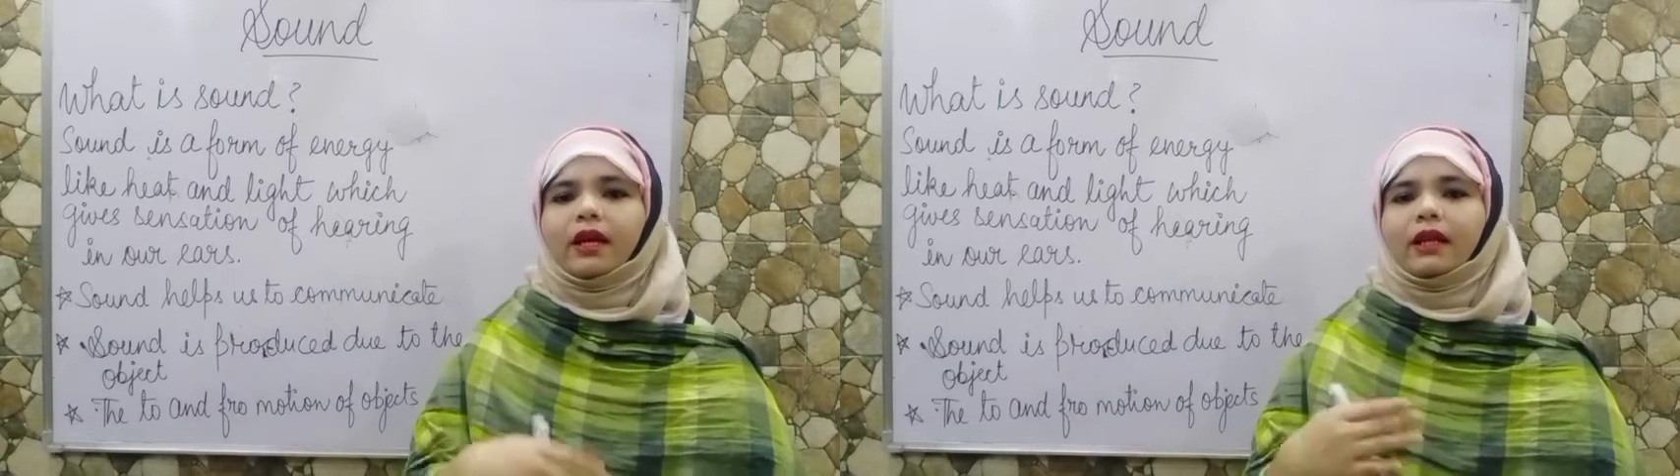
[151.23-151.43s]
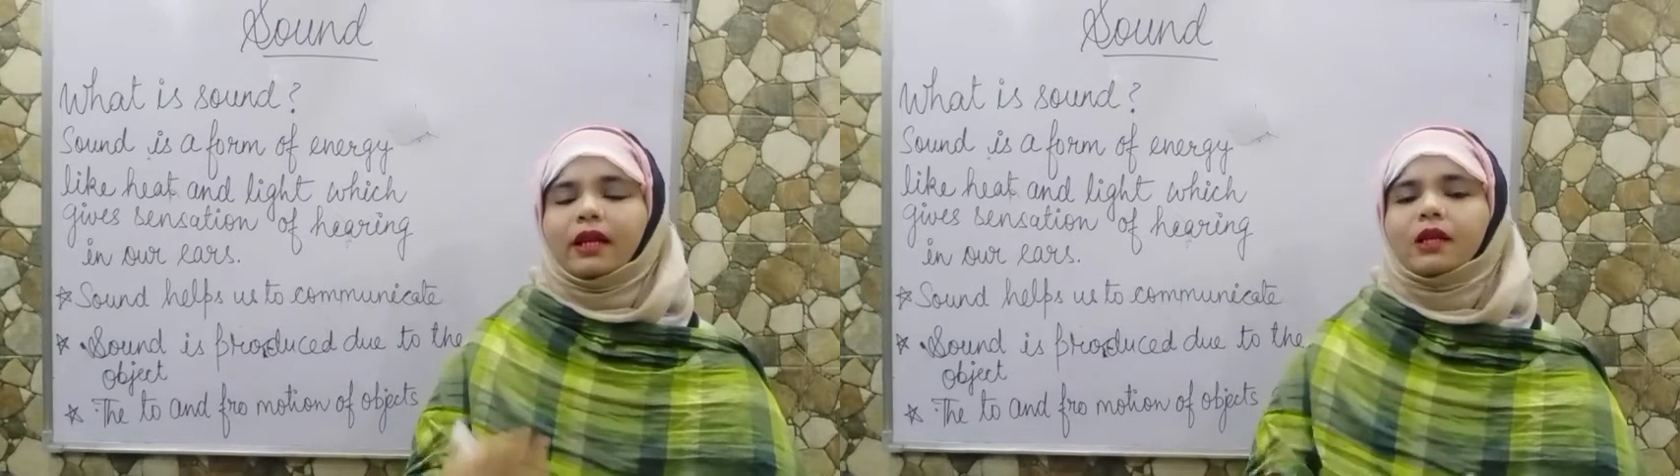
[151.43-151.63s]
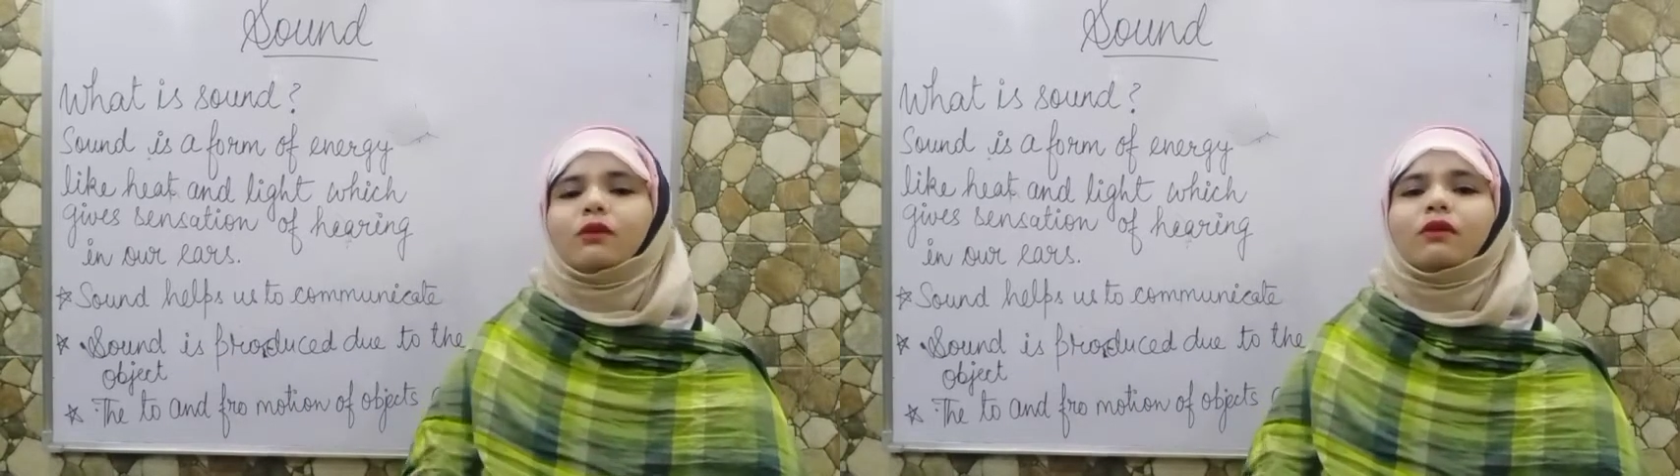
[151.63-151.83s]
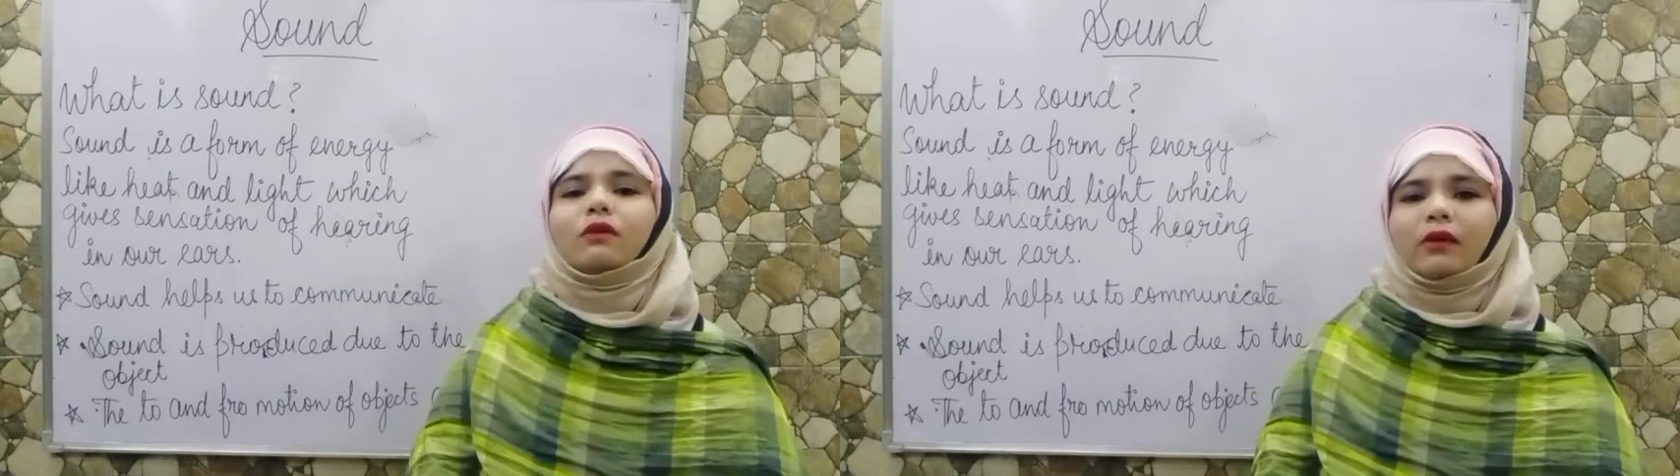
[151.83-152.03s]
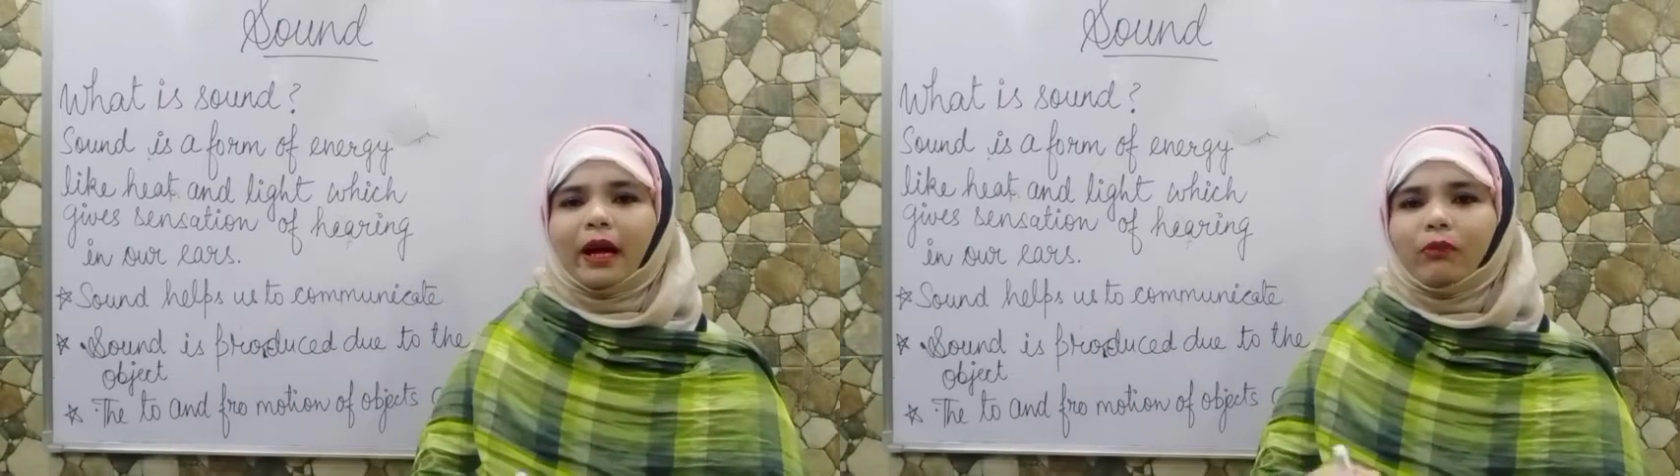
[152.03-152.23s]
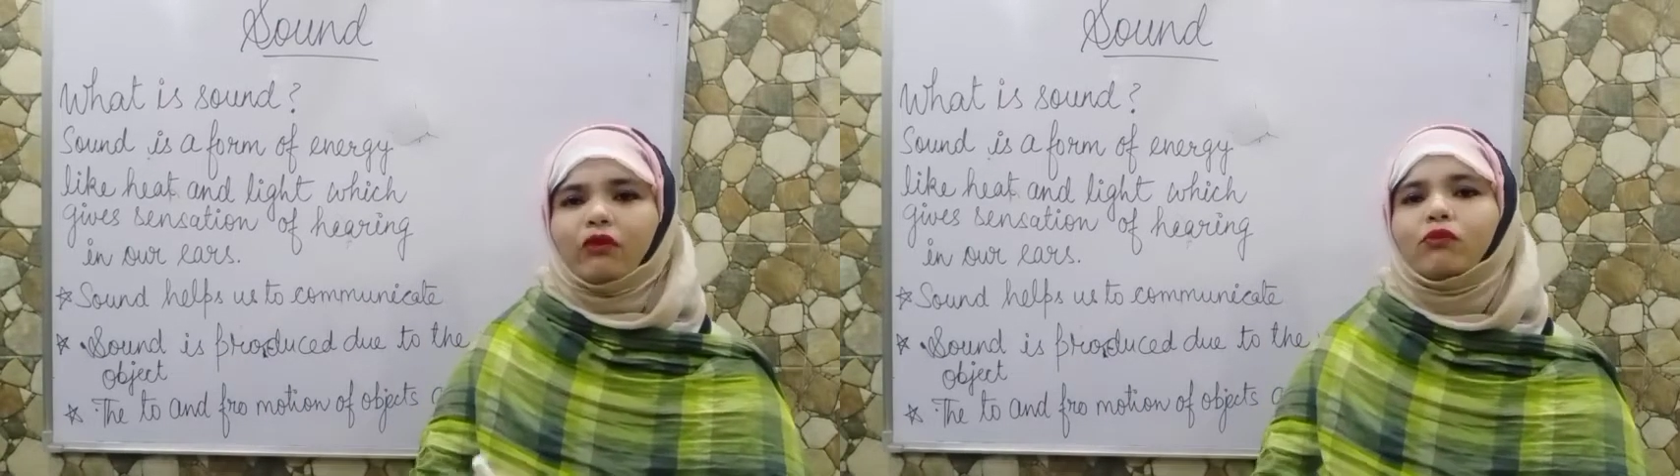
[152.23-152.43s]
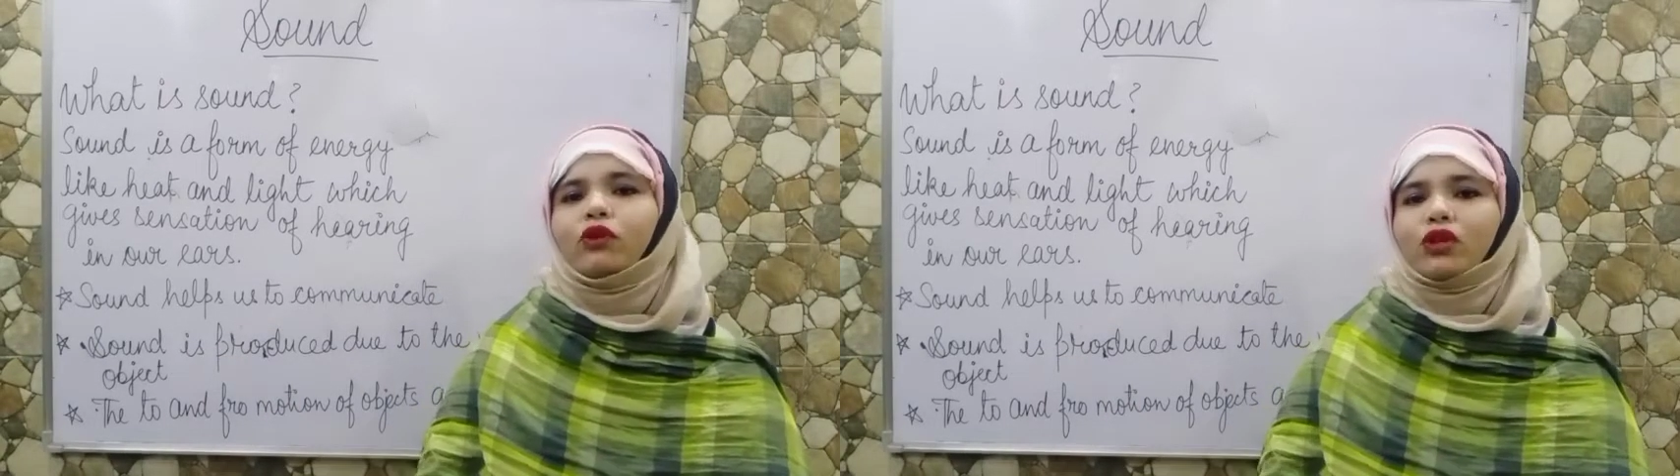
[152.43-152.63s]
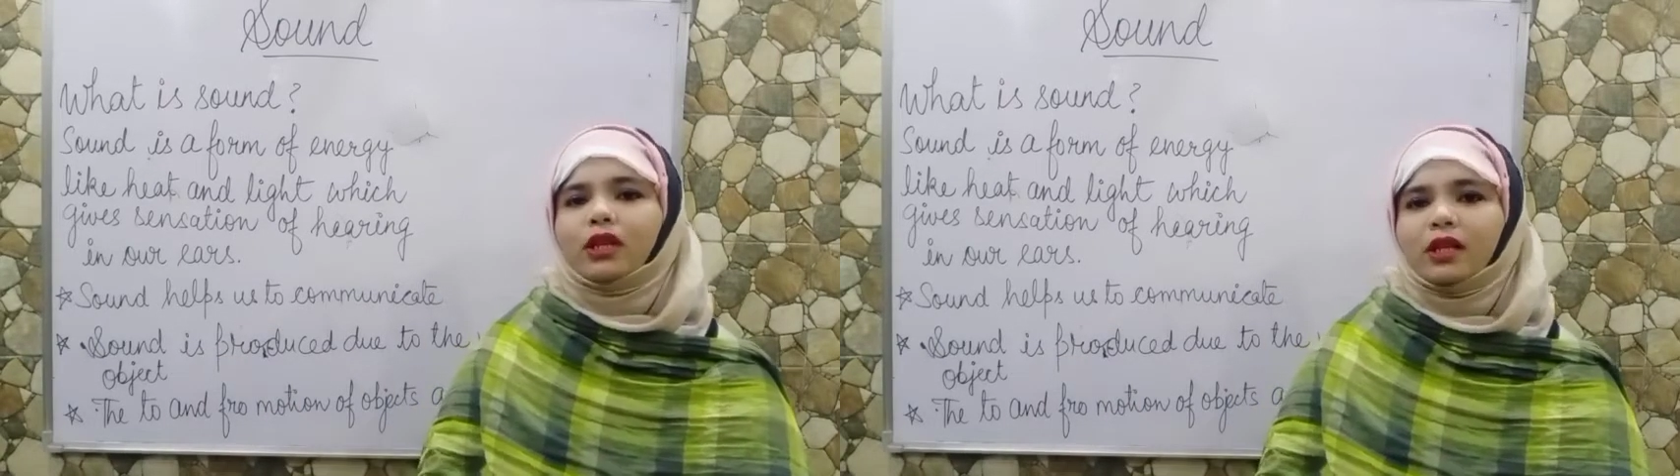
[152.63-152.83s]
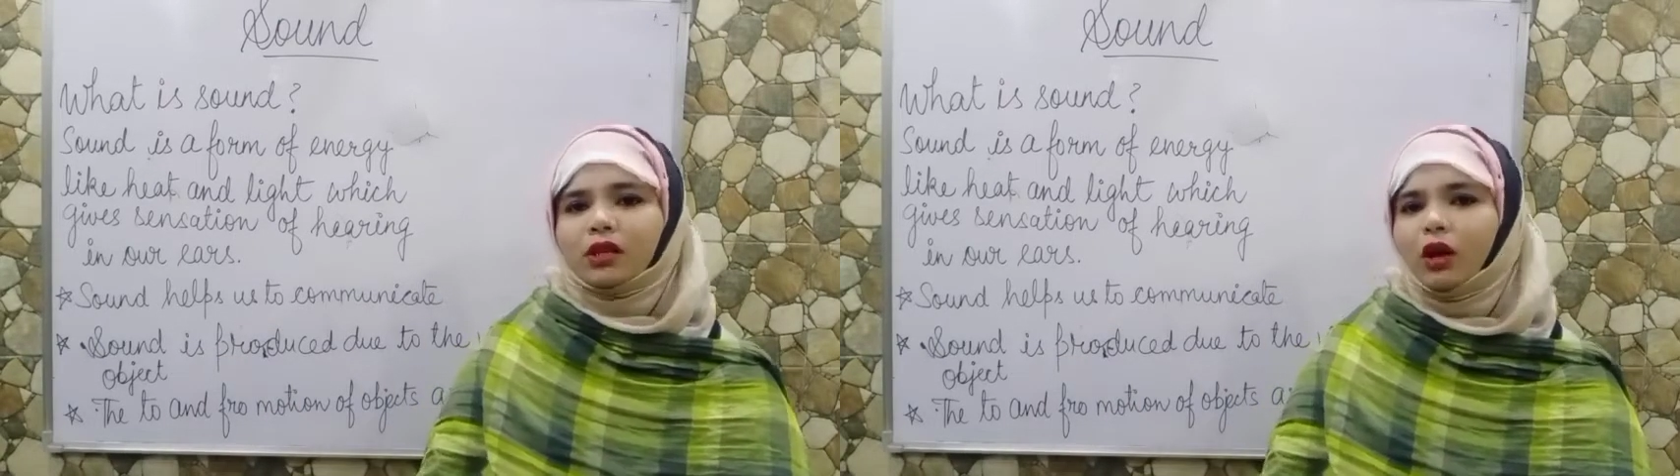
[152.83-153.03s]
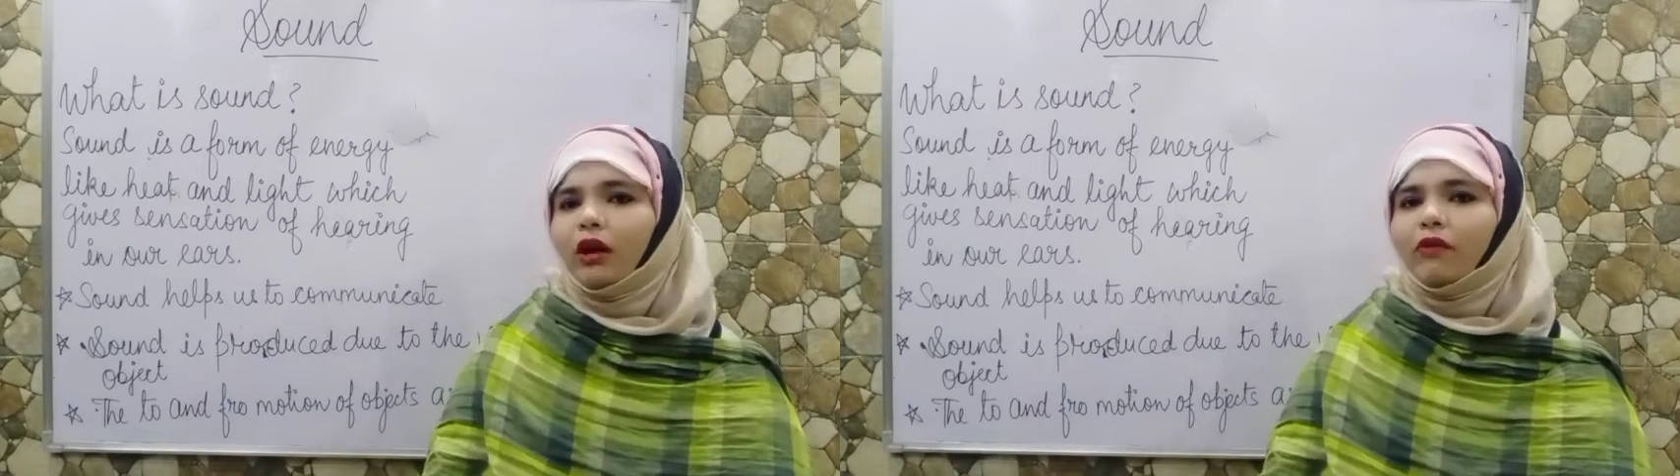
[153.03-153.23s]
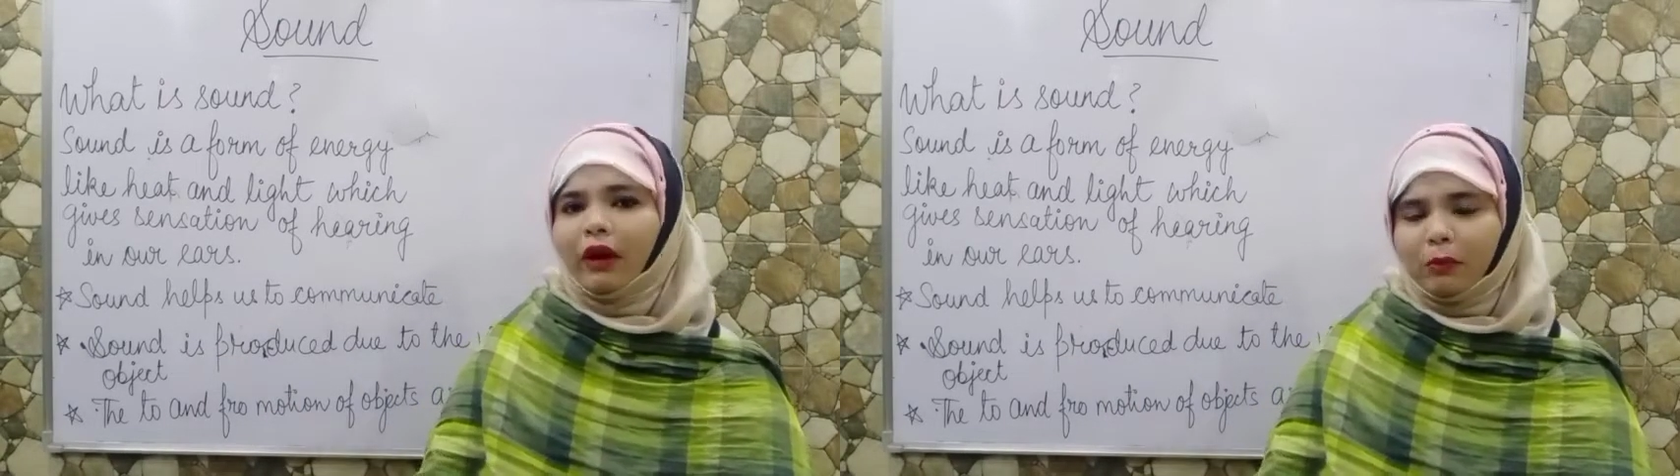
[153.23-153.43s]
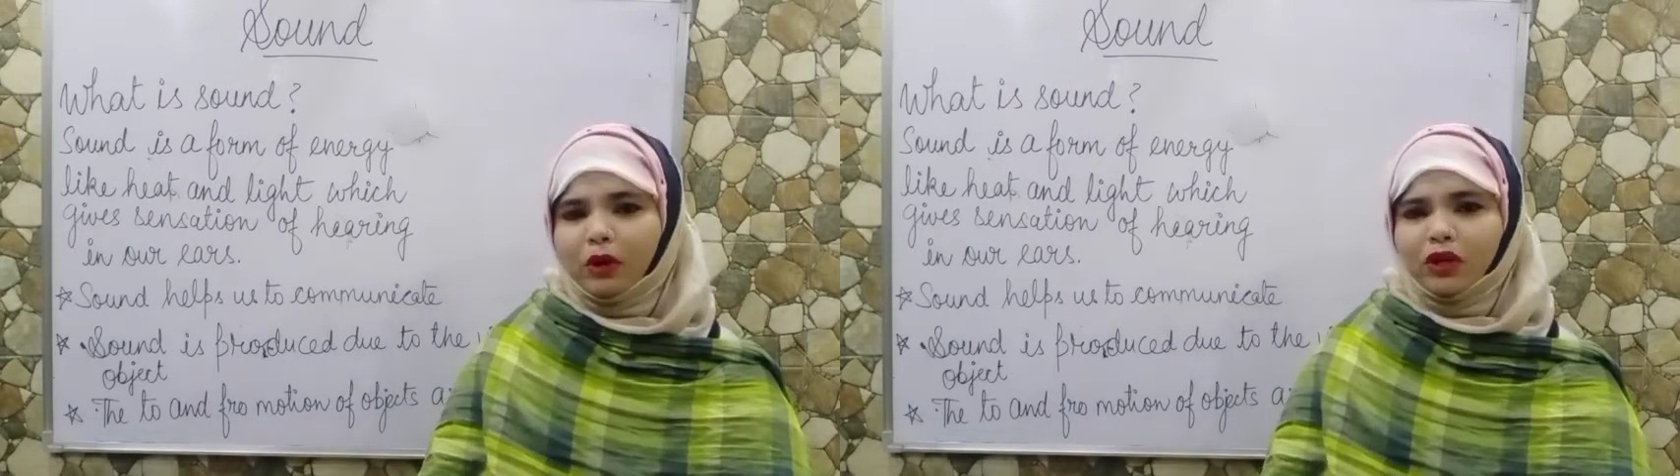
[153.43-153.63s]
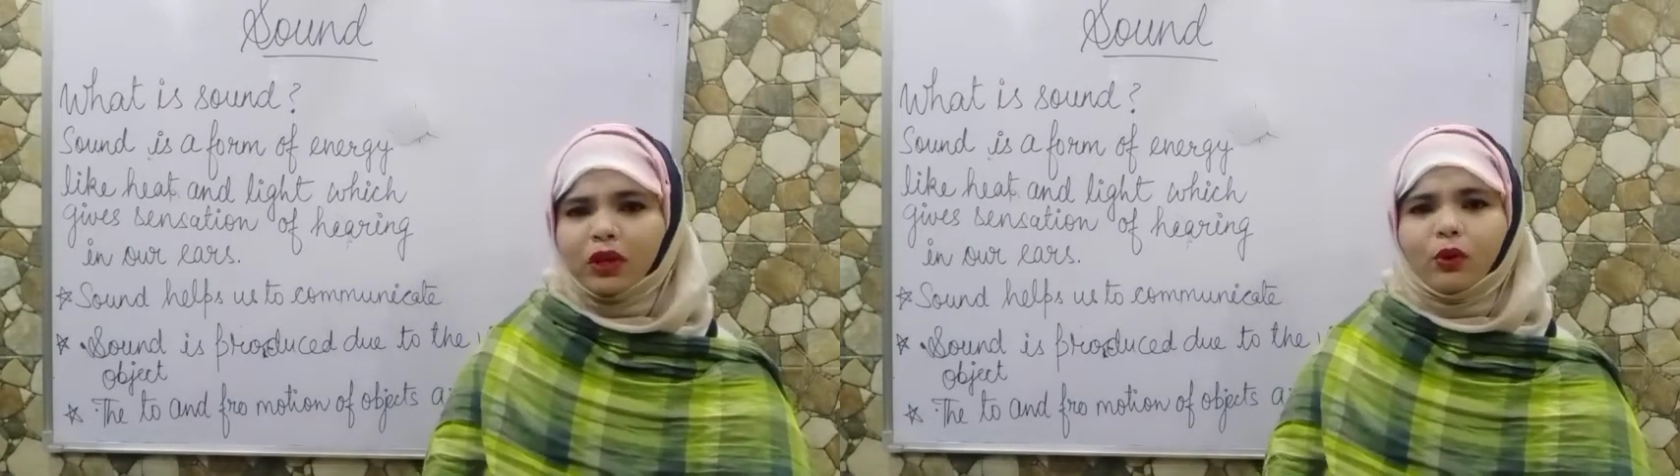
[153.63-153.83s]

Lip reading: This type of motion is called vibration.